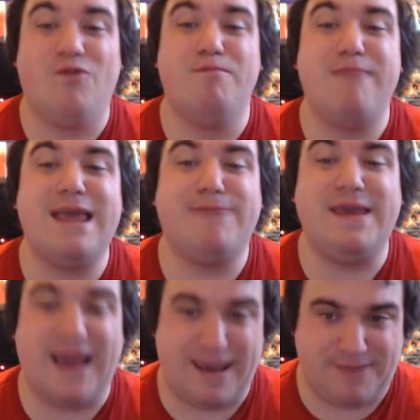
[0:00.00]
will make
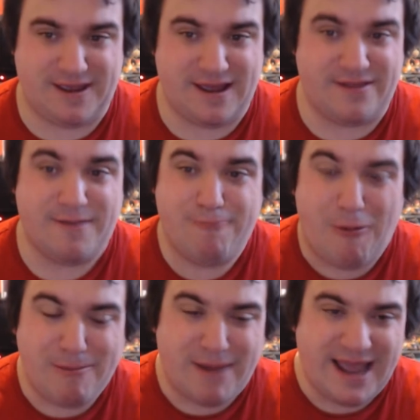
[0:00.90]
me happier than
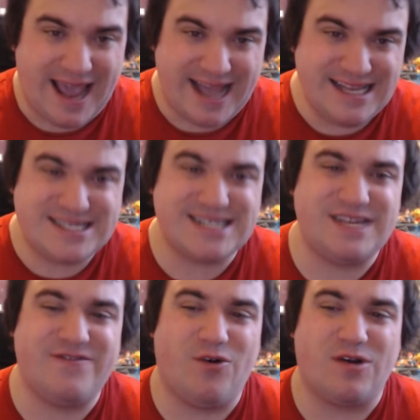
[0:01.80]
putting my
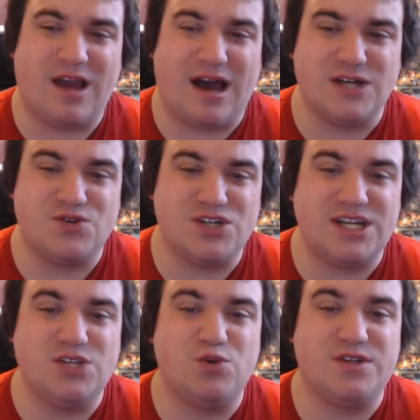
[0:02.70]
N64 cartridge
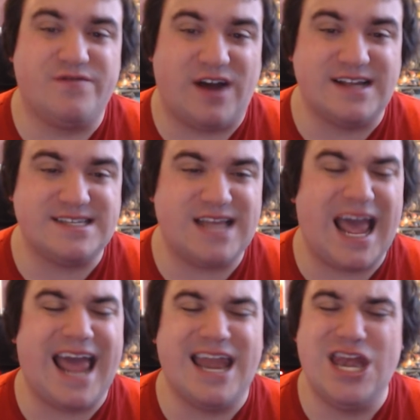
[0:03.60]
into a device
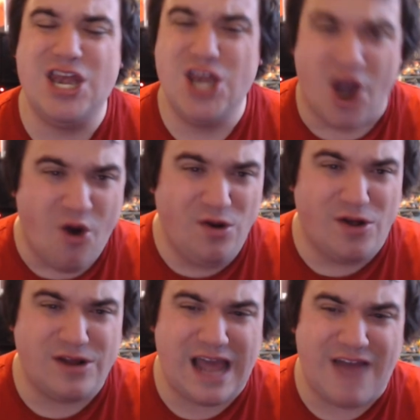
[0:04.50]
and no
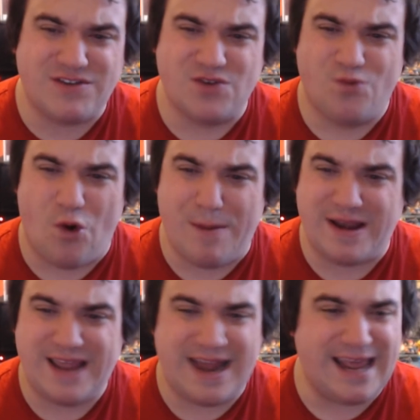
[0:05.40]
longer have to worry
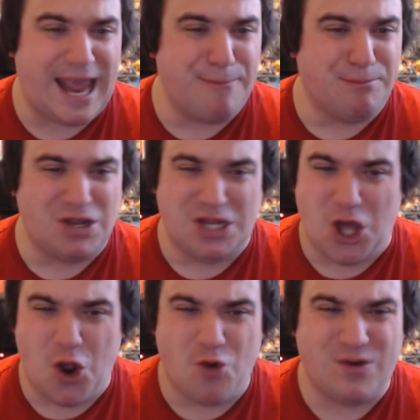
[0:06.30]
about getting a
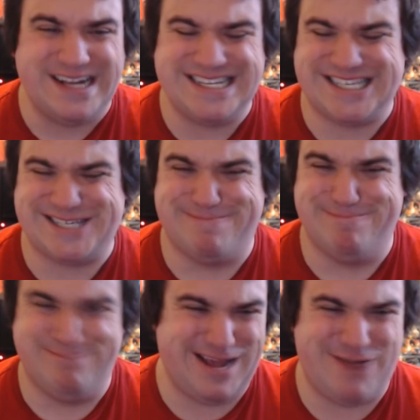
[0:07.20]
blurry,
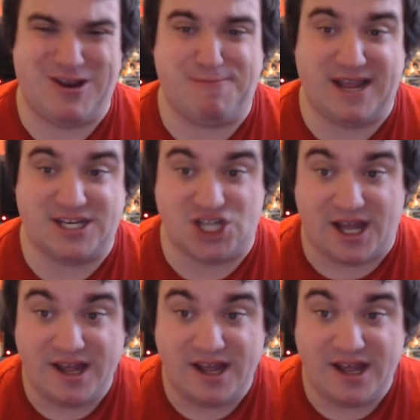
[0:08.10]
smeary picture.